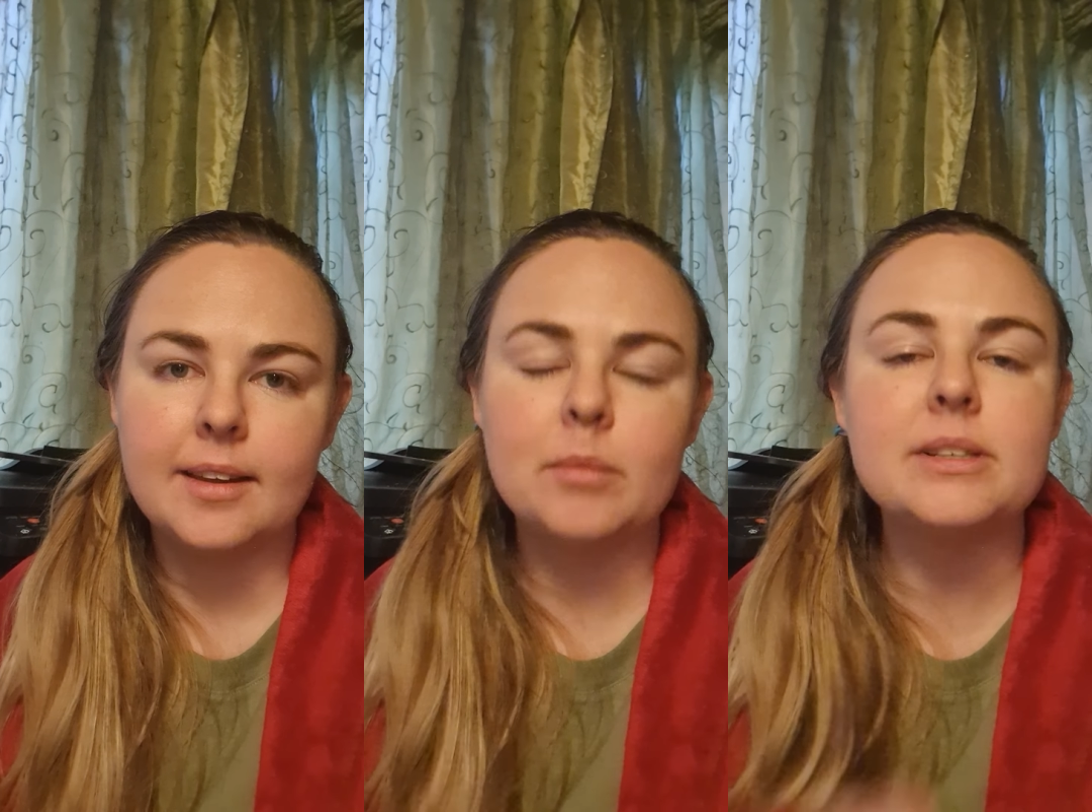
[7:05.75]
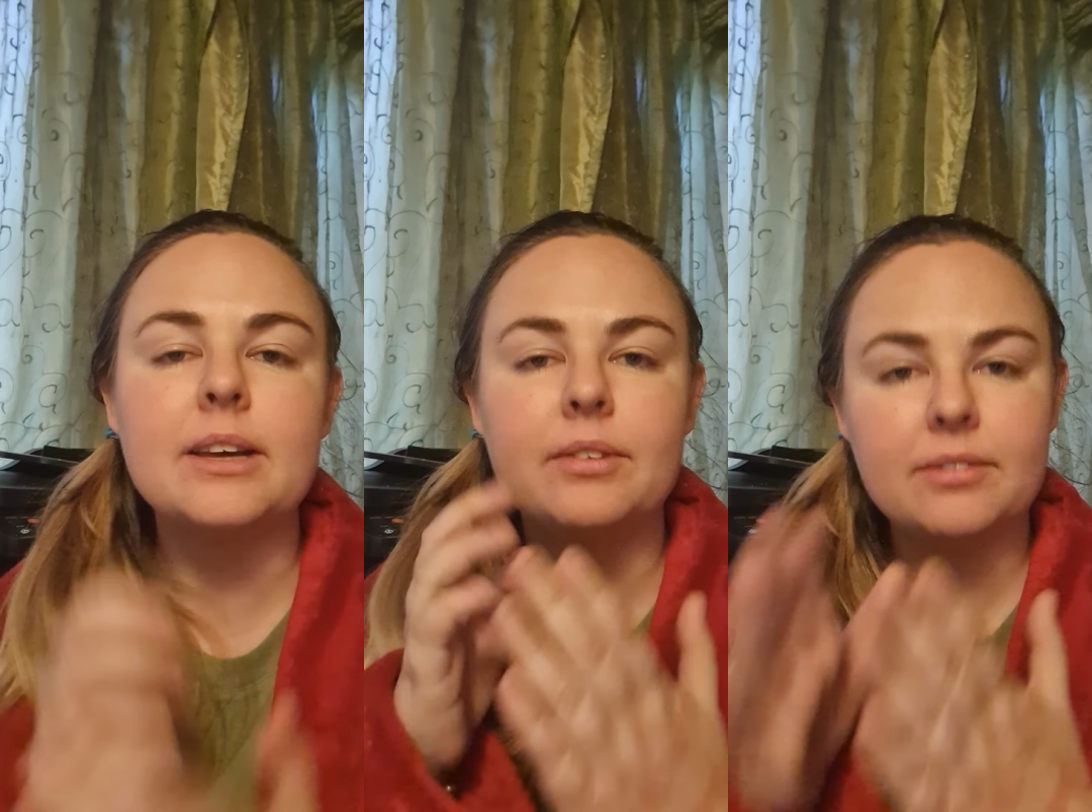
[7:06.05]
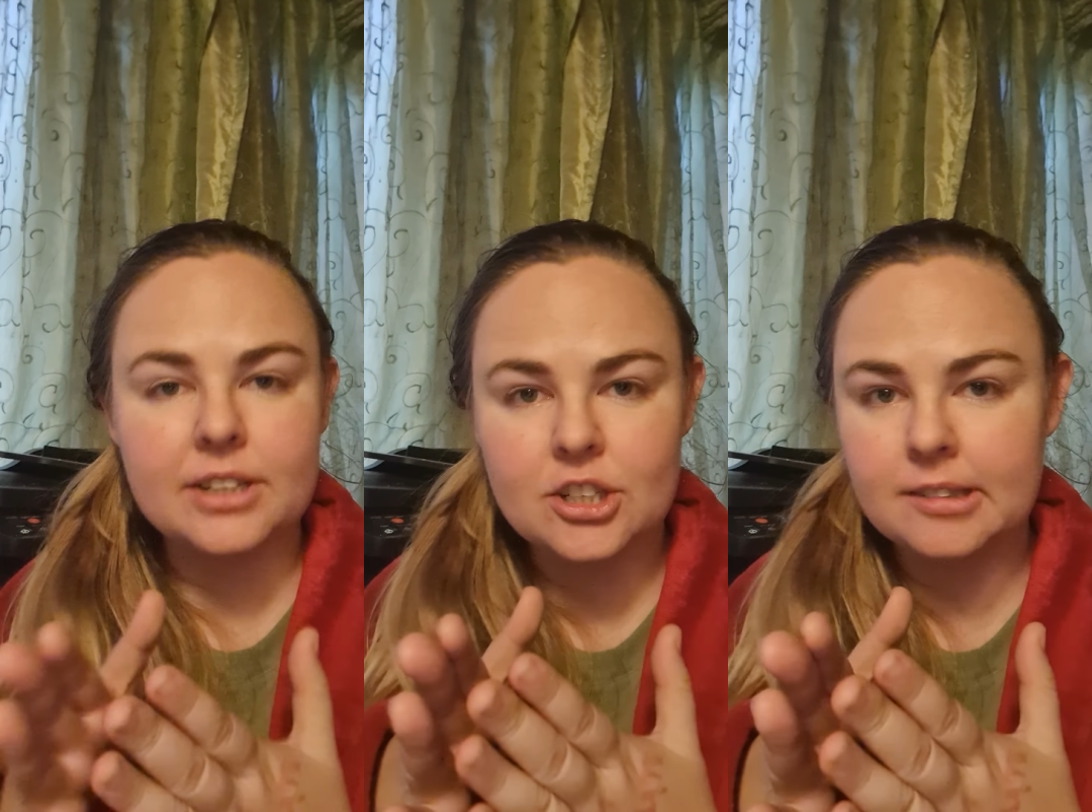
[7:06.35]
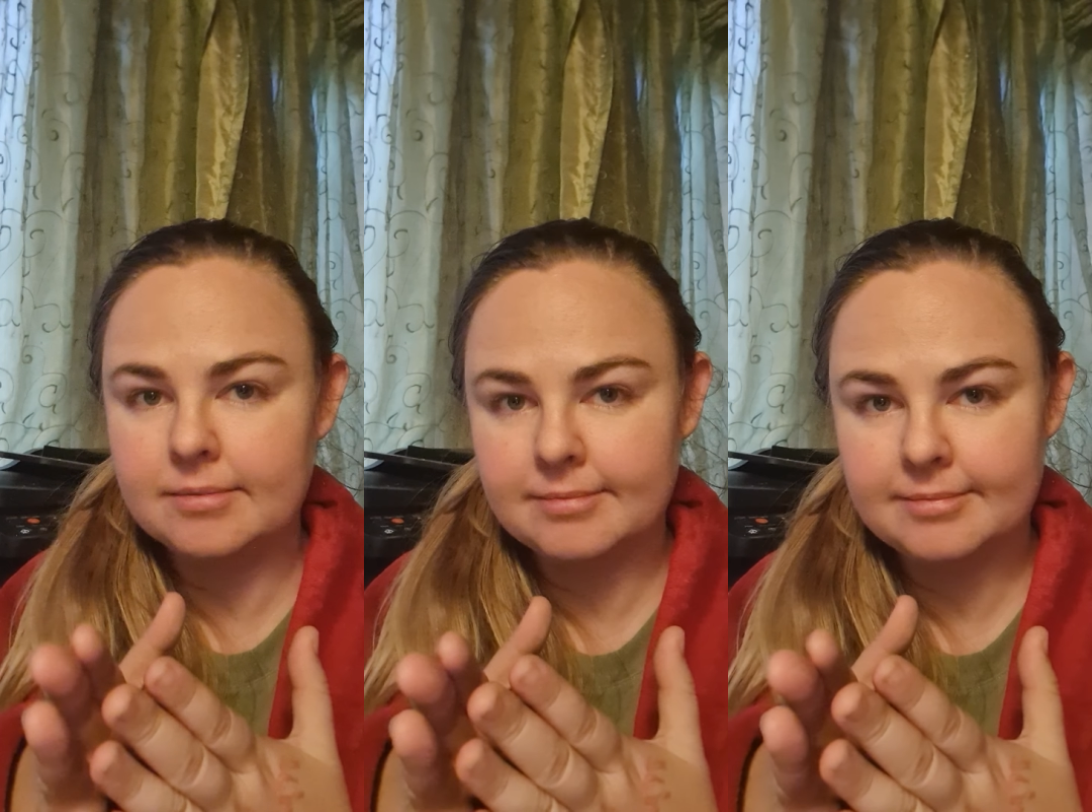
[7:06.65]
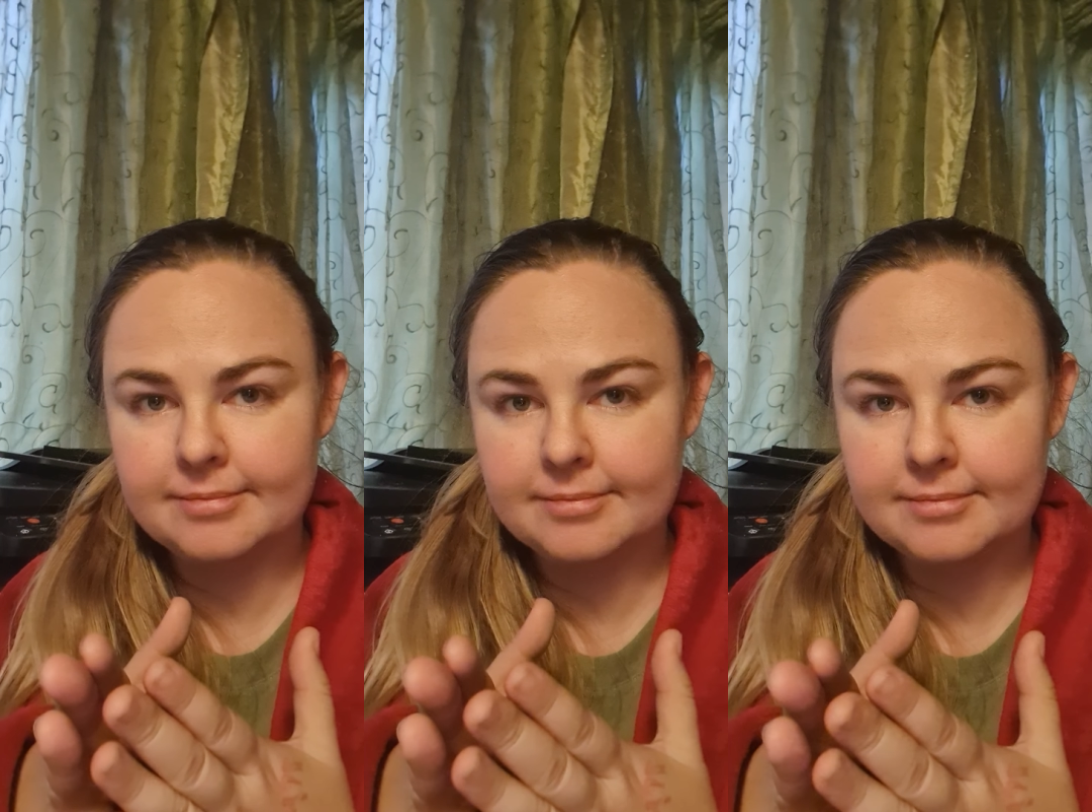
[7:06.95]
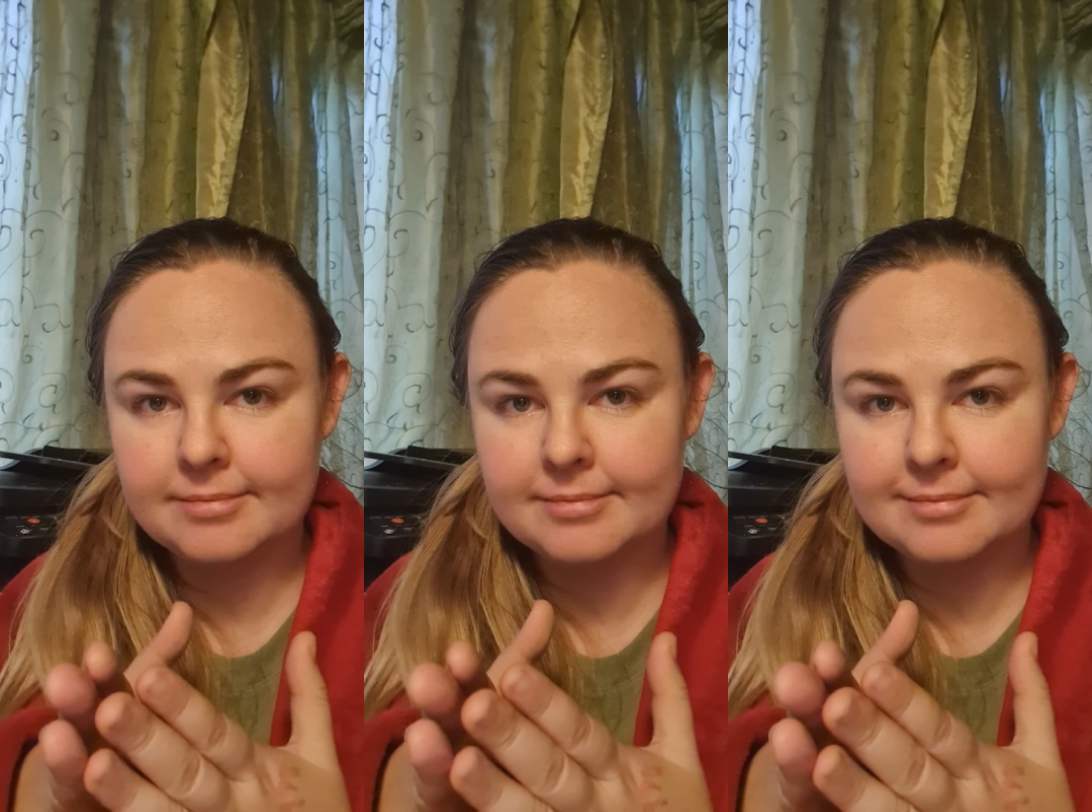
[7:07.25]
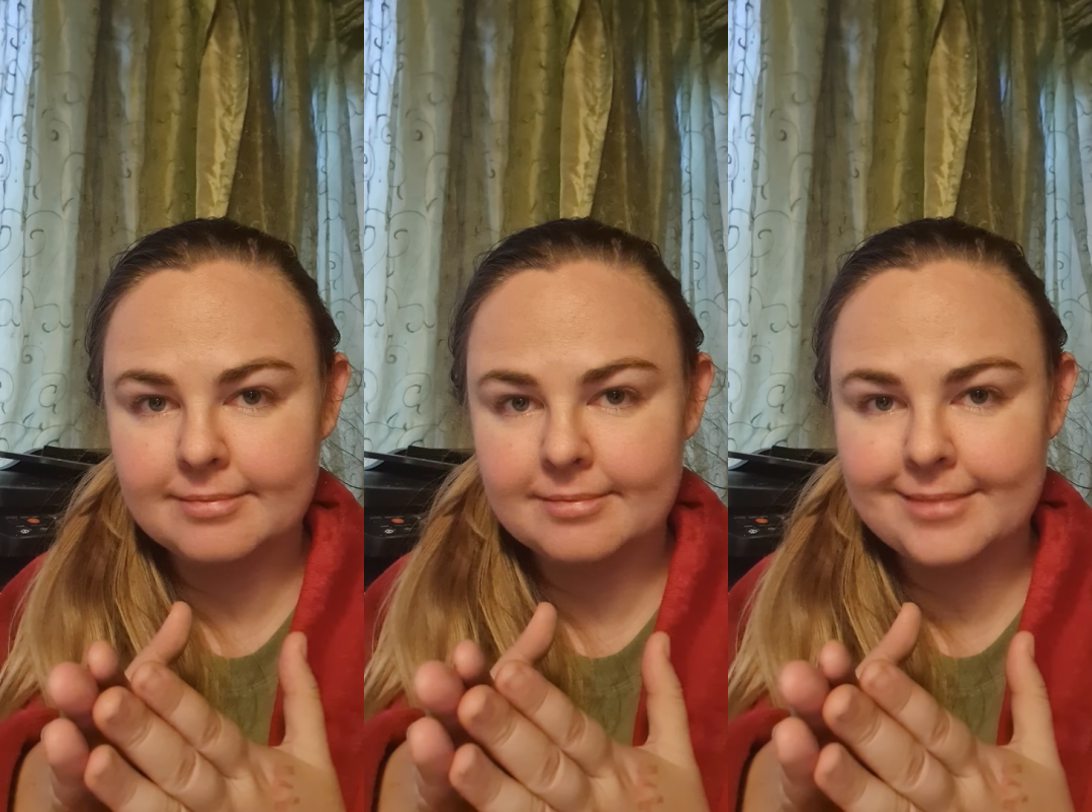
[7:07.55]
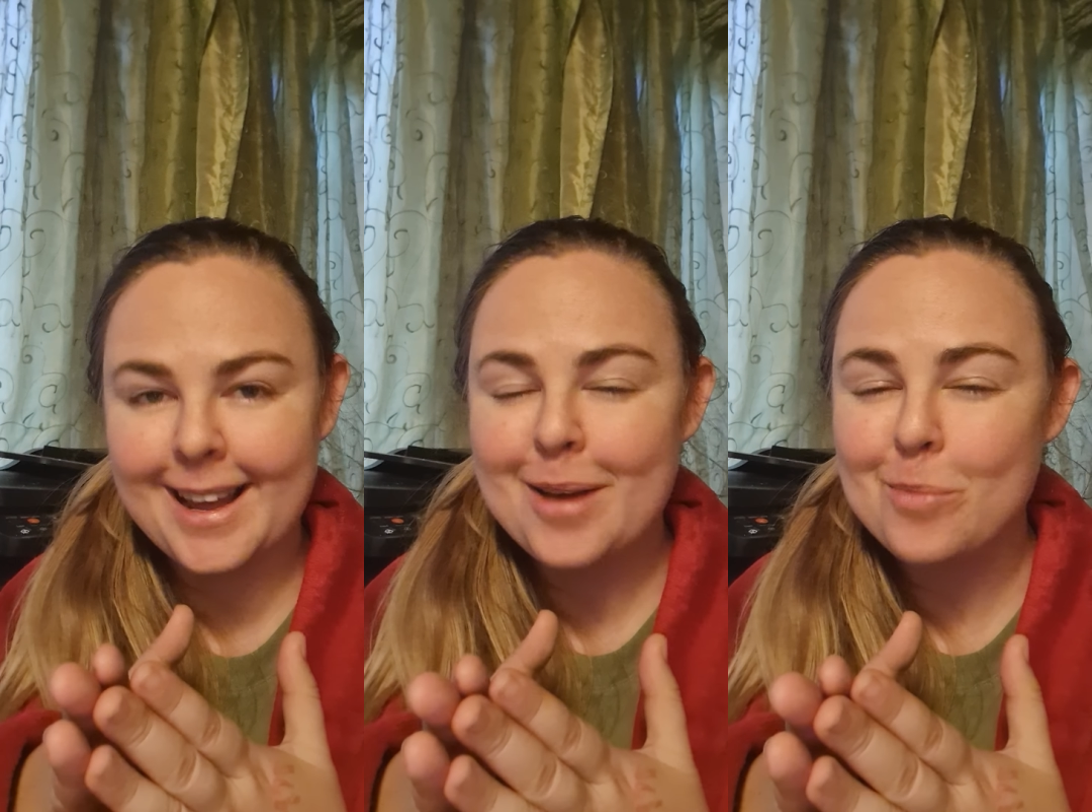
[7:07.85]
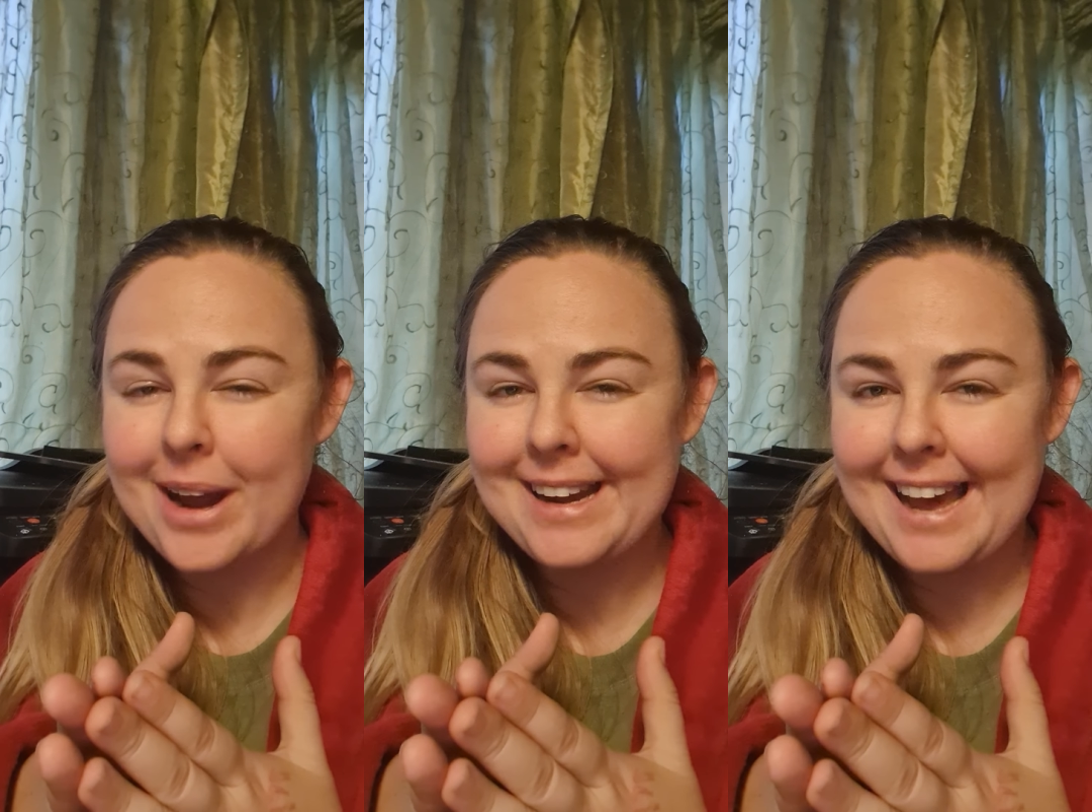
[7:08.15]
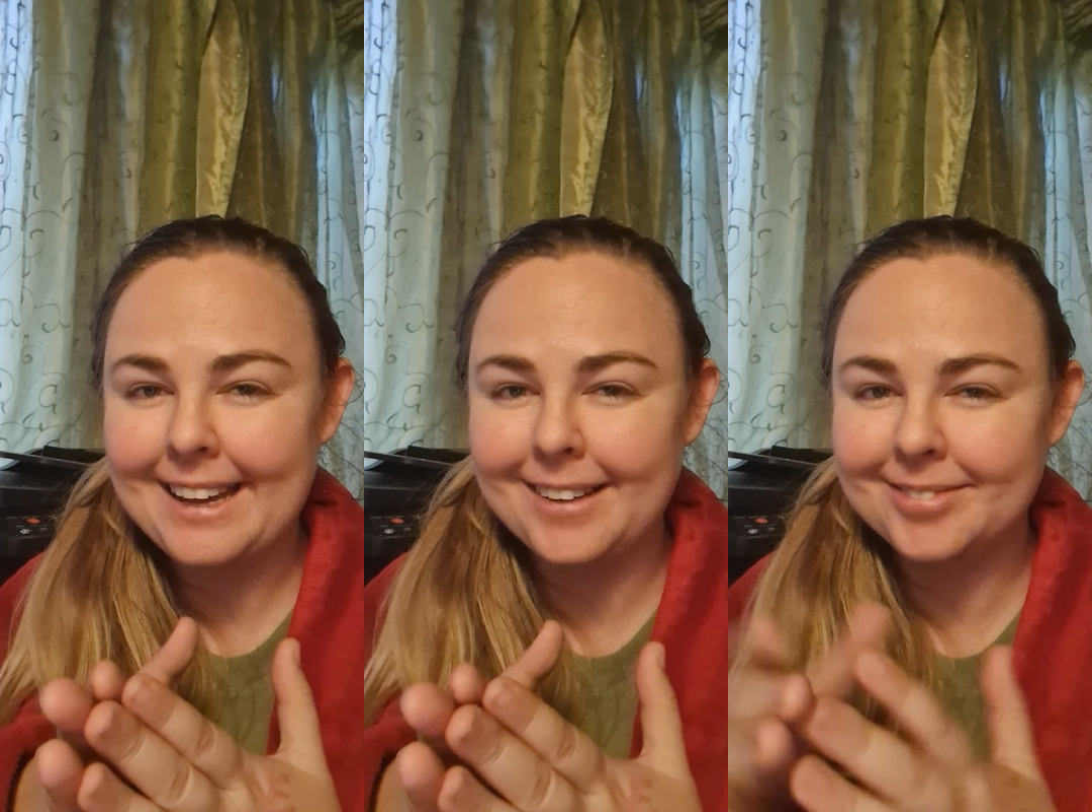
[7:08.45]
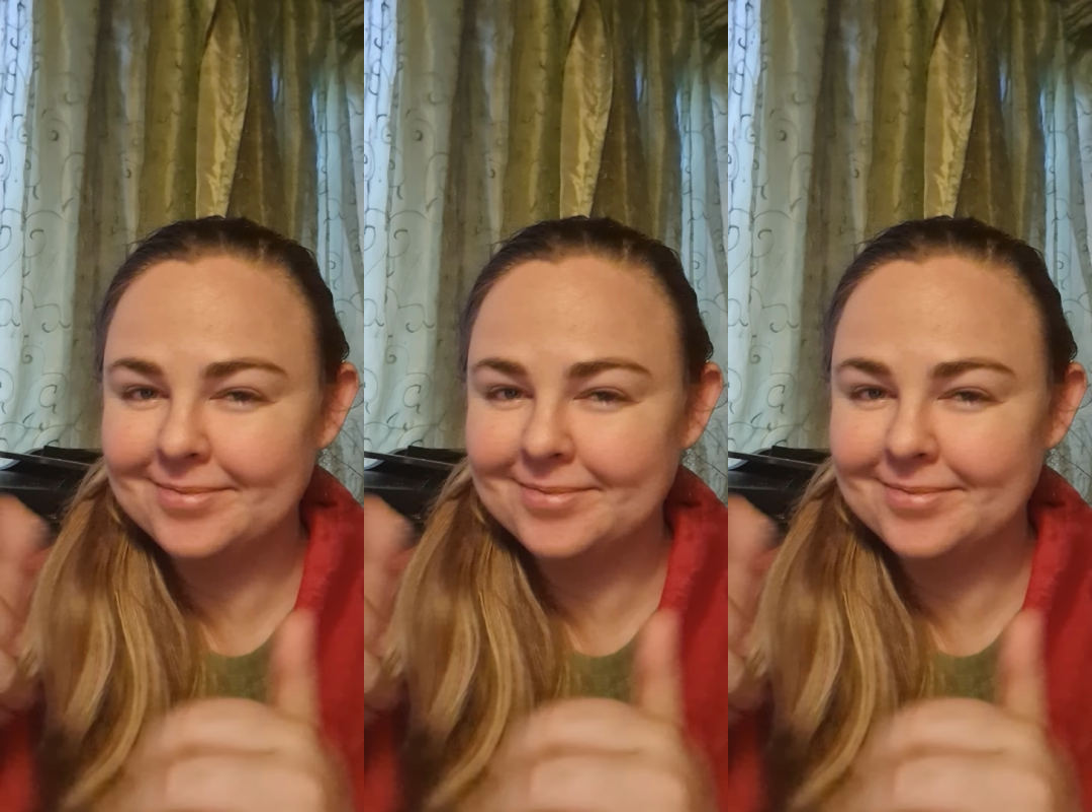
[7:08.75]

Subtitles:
You must give it vision. Brain hacking.